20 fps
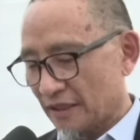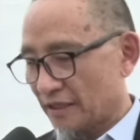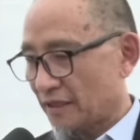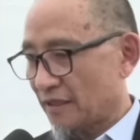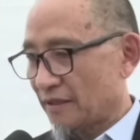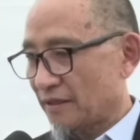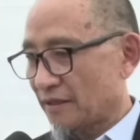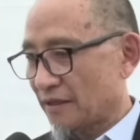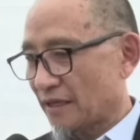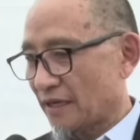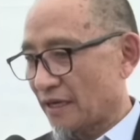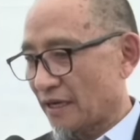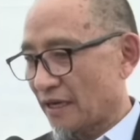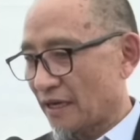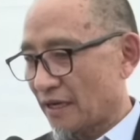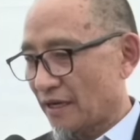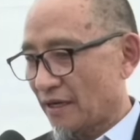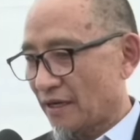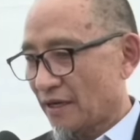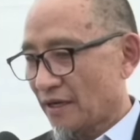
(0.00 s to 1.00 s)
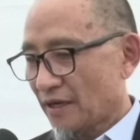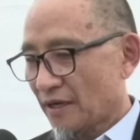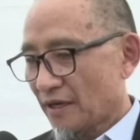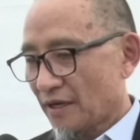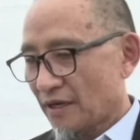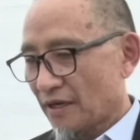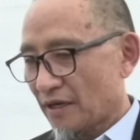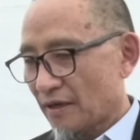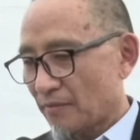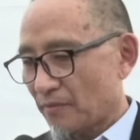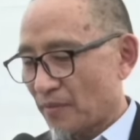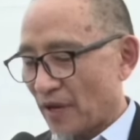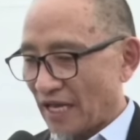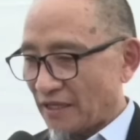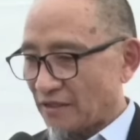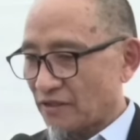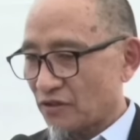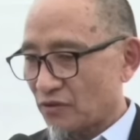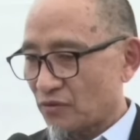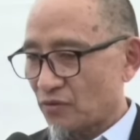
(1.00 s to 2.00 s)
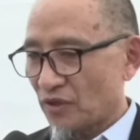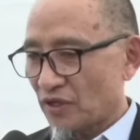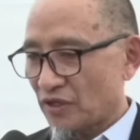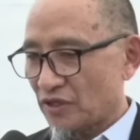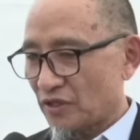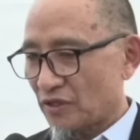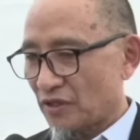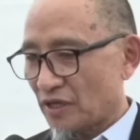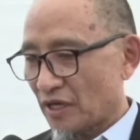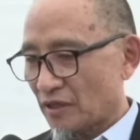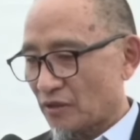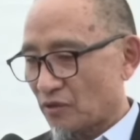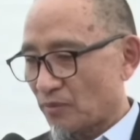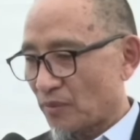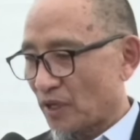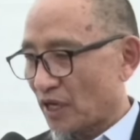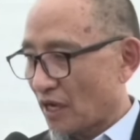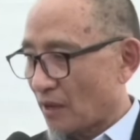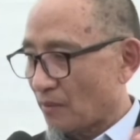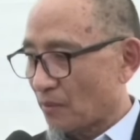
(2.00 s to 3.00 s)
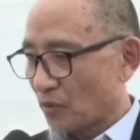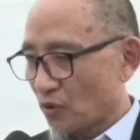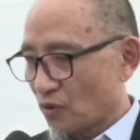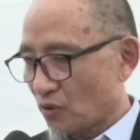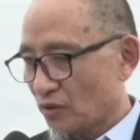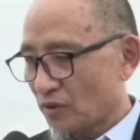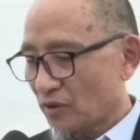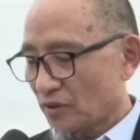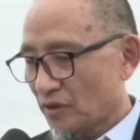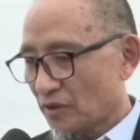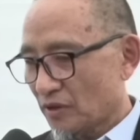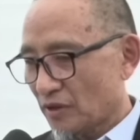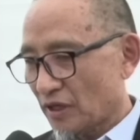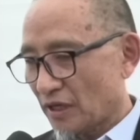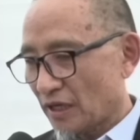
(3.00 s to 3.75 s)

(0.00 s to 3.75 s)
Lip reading: turn a bad situation to become good.